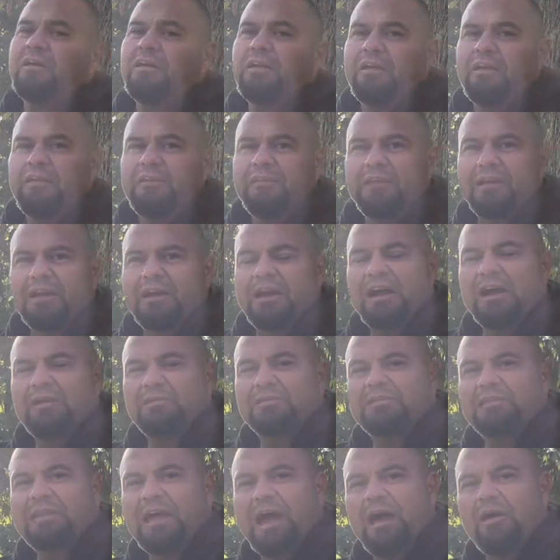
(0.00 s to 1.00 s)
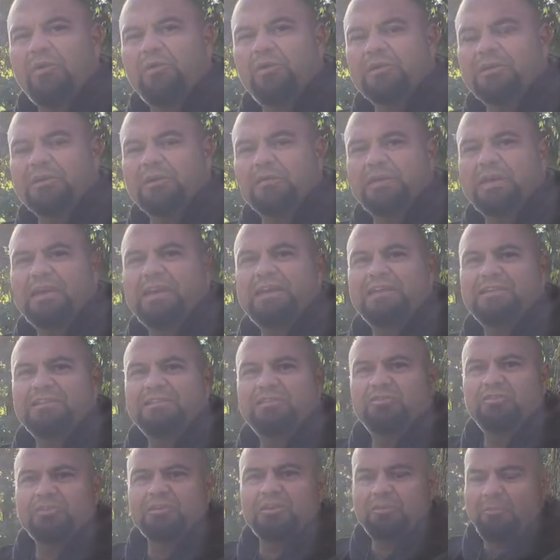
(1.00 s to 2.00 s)
that comes down with the keys
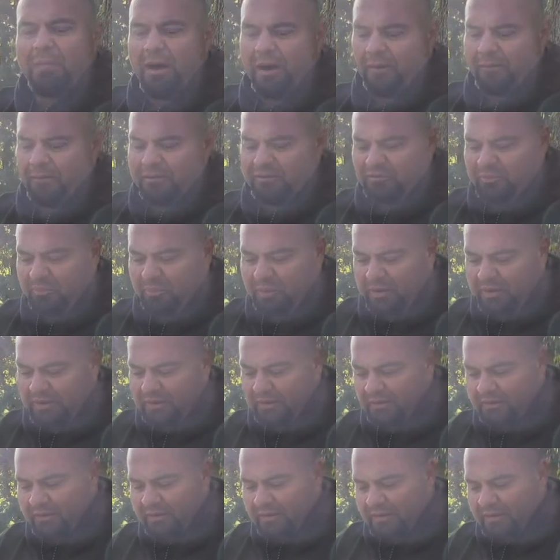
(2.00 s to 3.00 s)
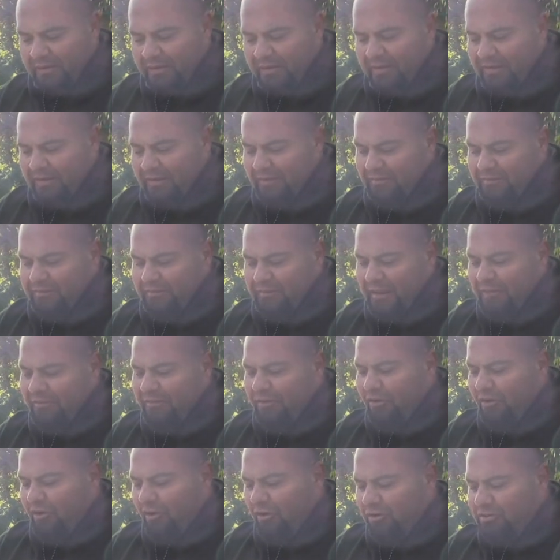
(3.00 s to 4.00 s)
to the bottomless pit. Then
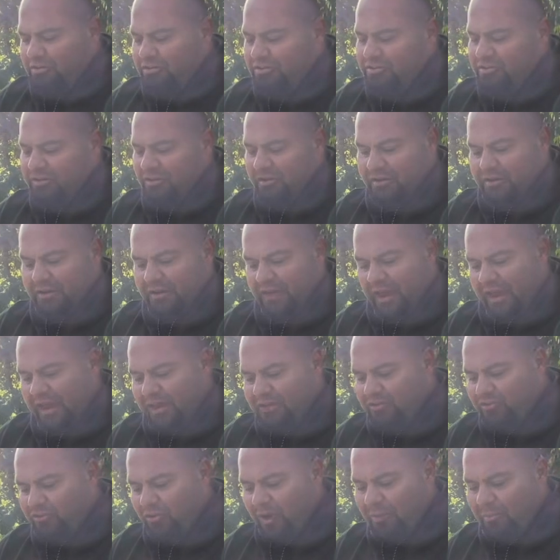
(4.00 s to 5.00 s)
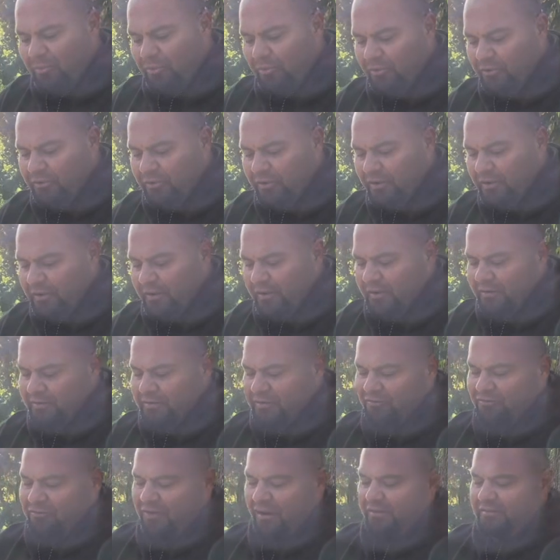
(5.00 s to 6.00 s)
the earth shook and trembled.
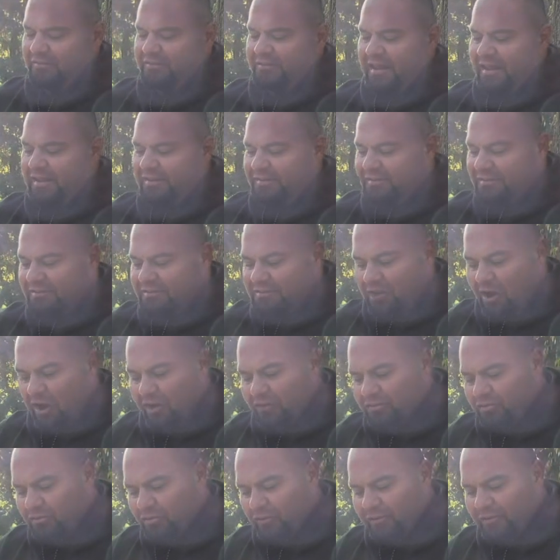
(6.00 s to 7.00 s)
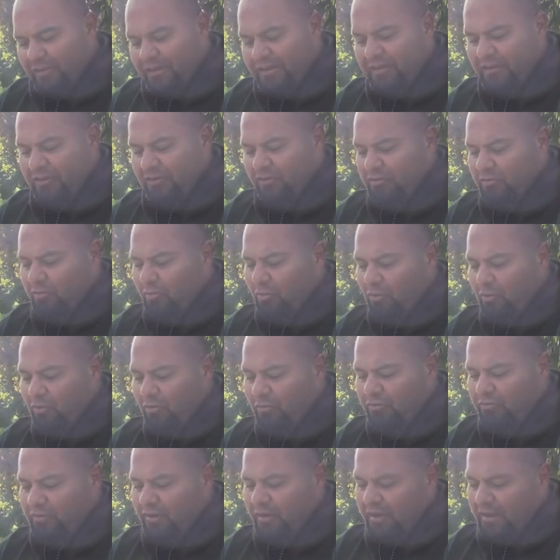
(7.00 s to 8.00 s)
The foundations also of the hills
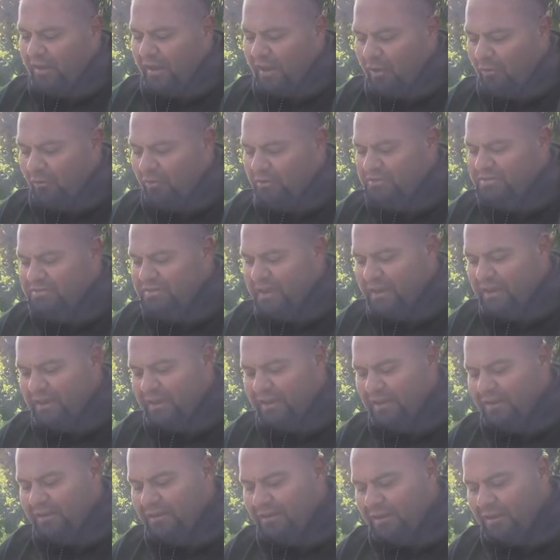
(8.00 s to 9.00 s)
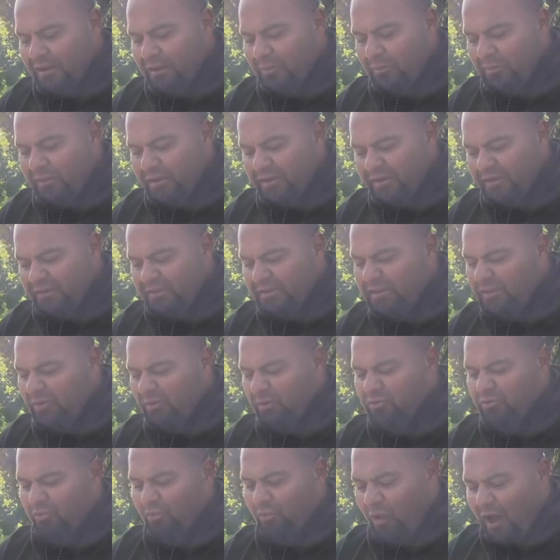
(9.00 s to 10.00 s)
moved and were shaken, because he
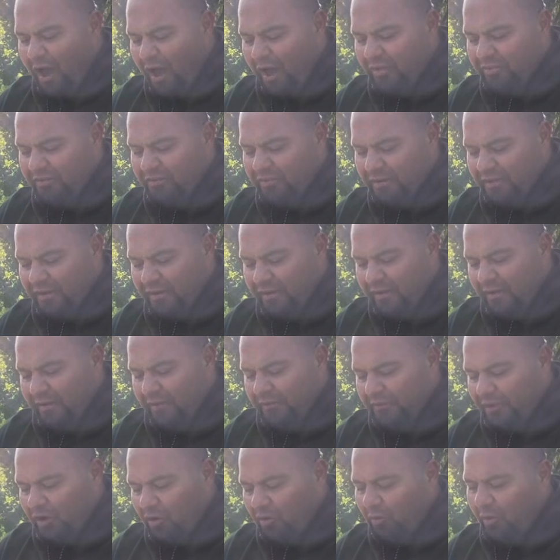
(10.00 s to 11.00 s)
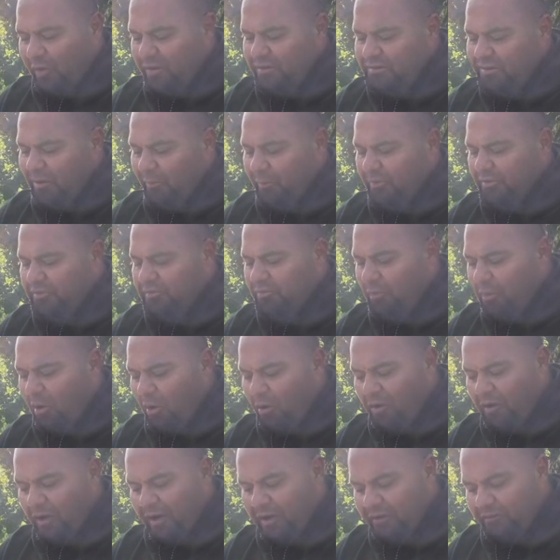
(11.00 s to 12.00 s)
was wroth. There went up a
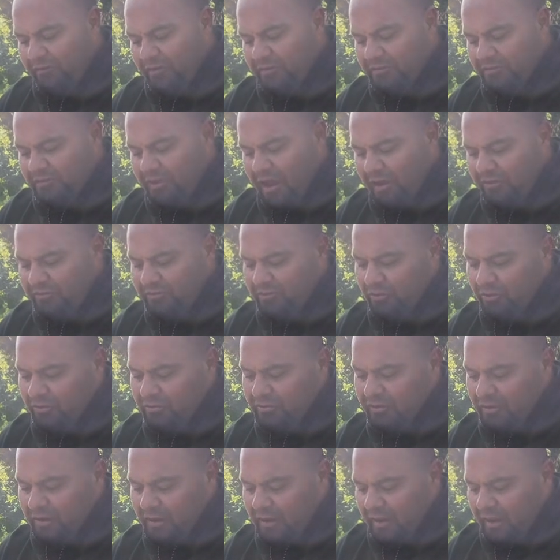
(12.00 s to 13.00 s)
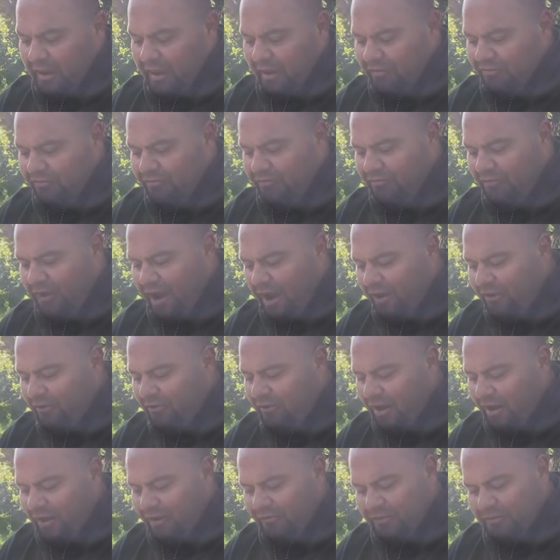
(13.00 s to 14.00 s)
smoke out of his nostrils, and
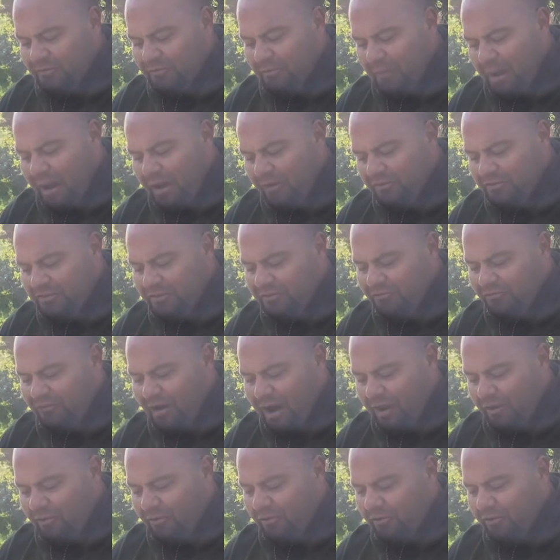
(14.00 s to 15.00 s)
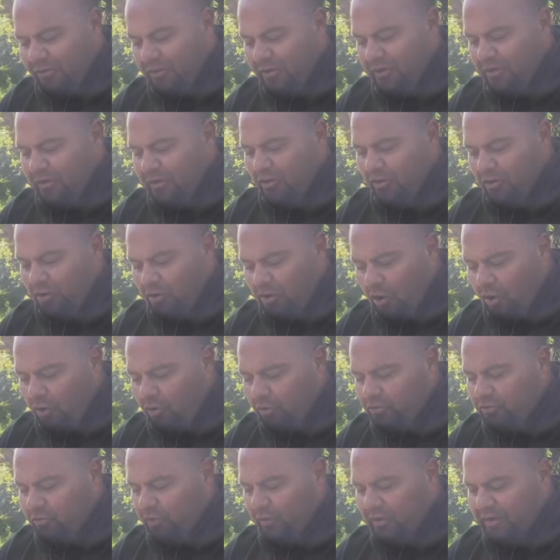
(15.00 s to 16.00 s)
fire out of his mouth devoured.
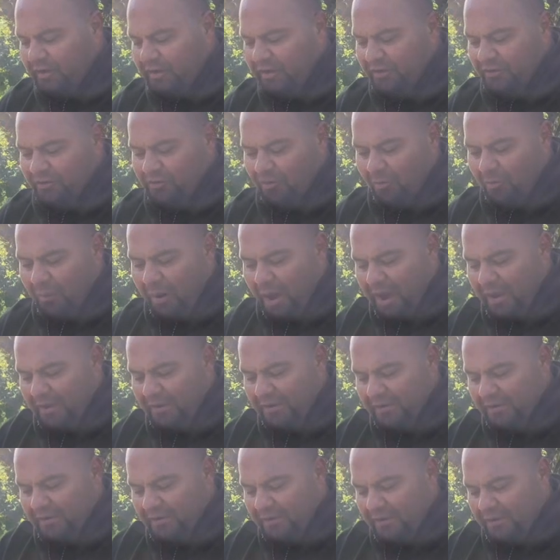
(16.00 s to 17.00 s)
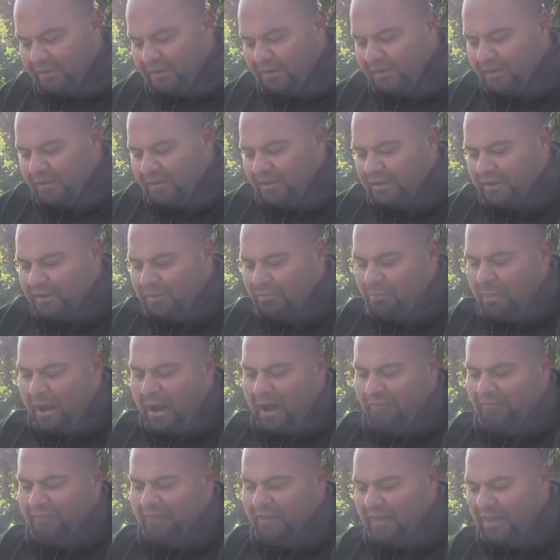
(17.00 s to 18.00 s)
Coals were kindled by it. He
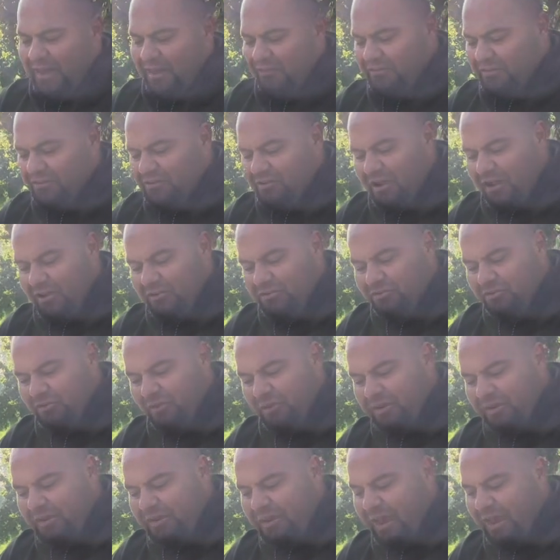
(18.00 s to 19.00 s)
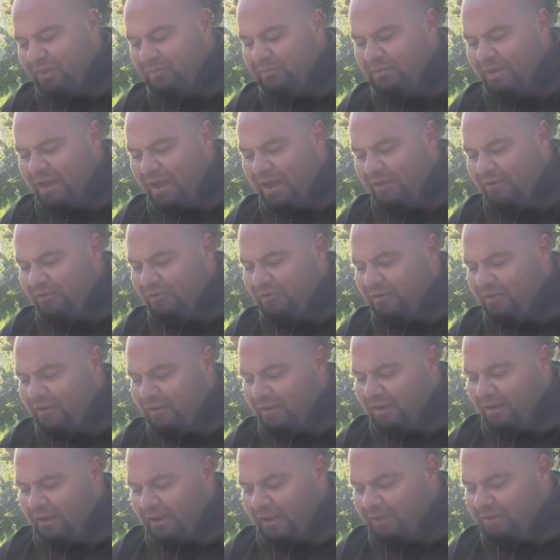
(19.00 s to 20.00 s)
bowed the heavens also and came down,
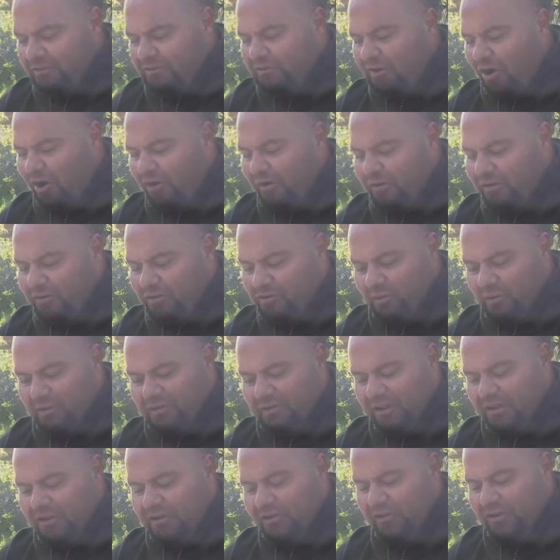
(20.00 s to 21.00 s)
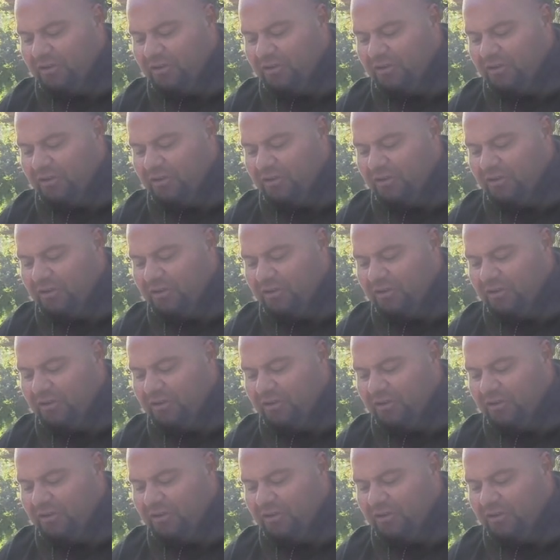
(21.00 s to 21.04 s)
and darkness was under